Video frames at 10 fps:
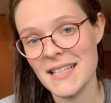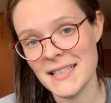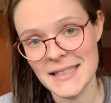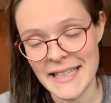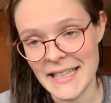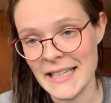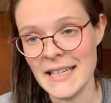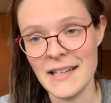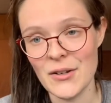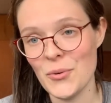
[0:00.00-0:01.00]

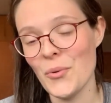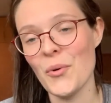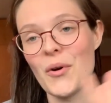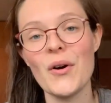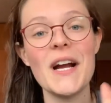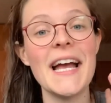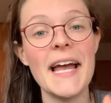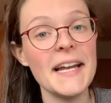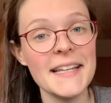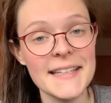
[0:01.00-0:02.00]
clean or
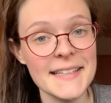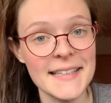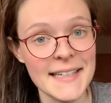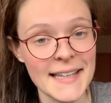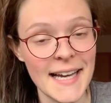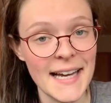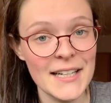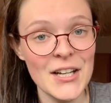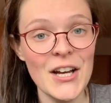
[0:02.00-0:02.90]
anything like that,